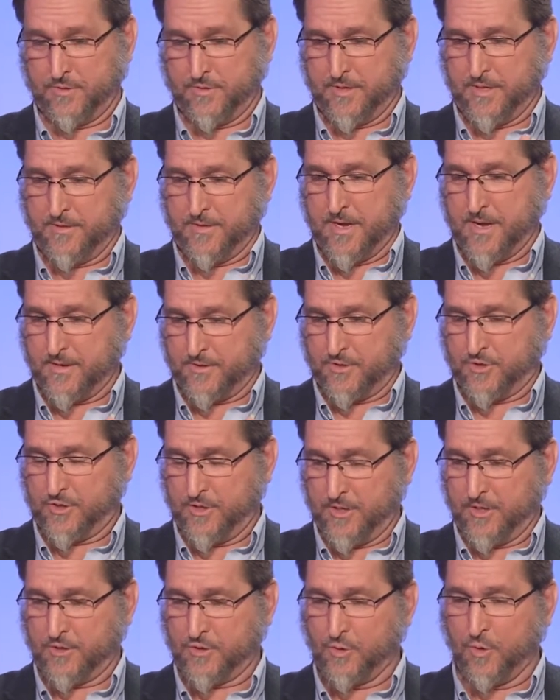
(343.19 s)
in, that,
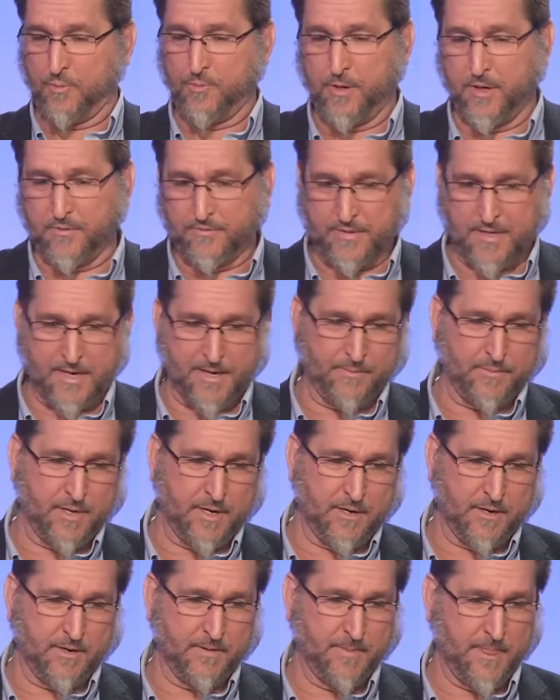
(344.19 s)
in a short period of time
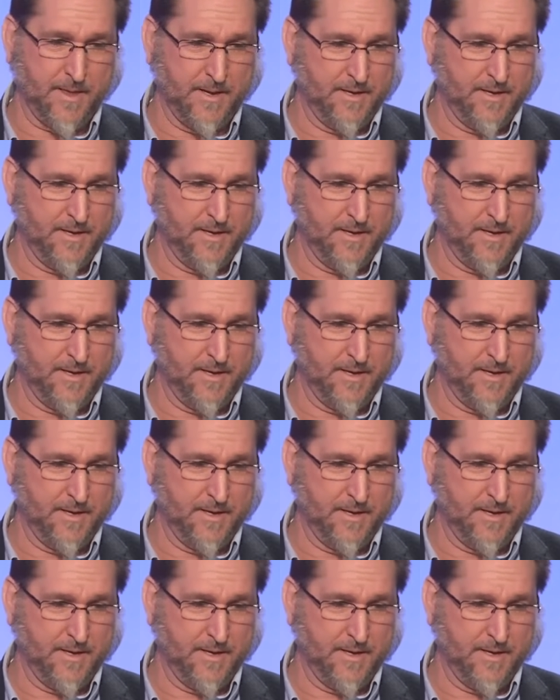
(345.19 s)
there.